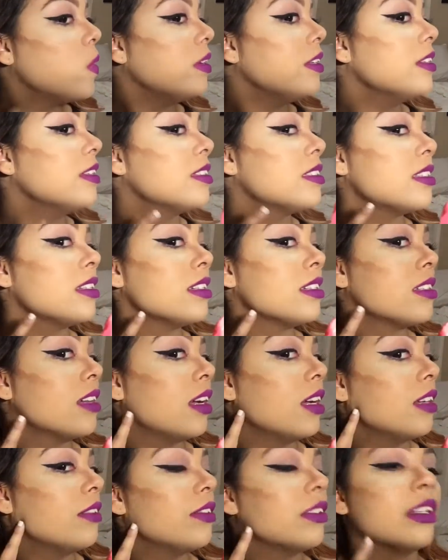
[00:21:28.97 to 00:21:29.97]
You can see it's
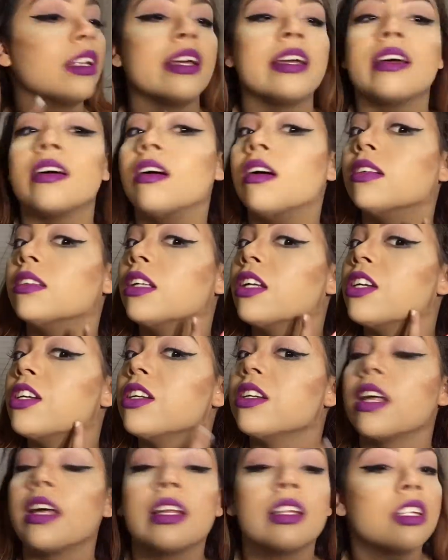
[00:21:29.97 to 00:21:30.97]
not even like on the
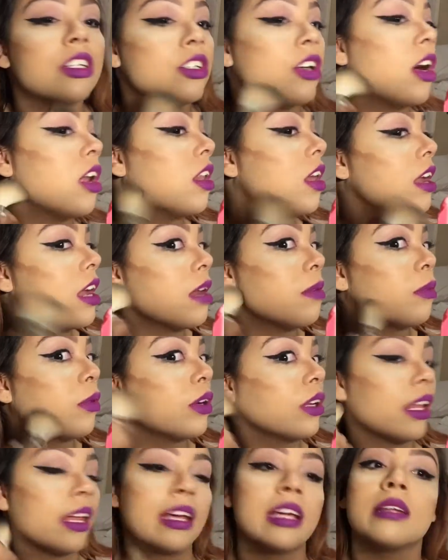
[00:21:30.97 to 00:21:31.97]
jawline
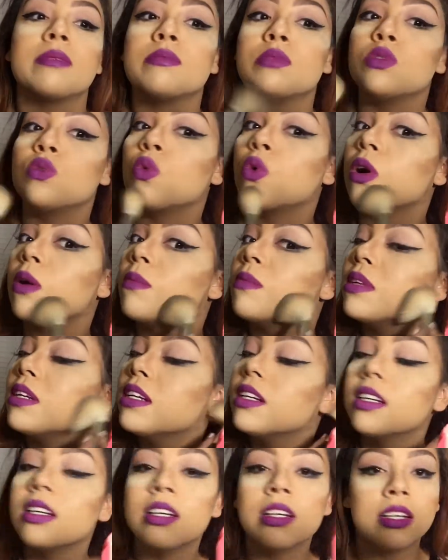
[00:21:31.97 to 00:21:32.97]
anymore, like it absorbed,
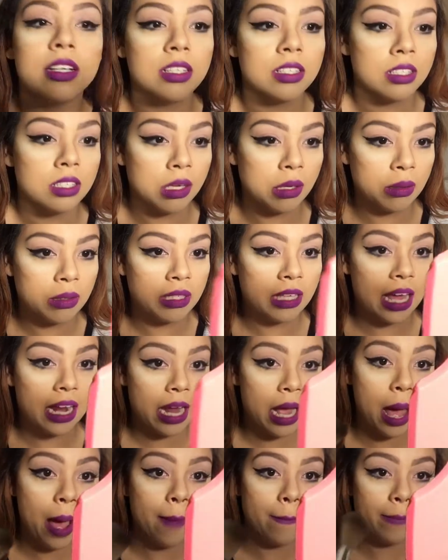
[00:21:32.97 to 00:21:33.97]
soaked that
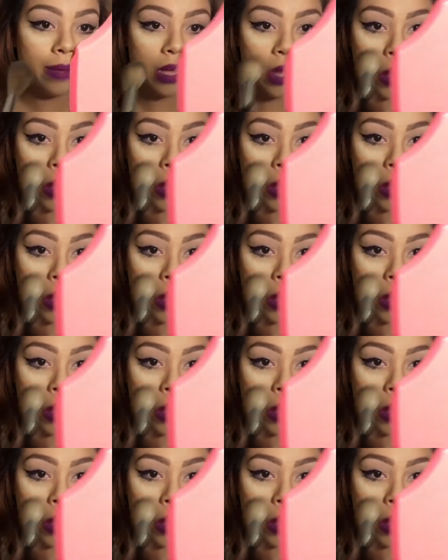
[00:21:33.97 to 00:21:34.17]
up.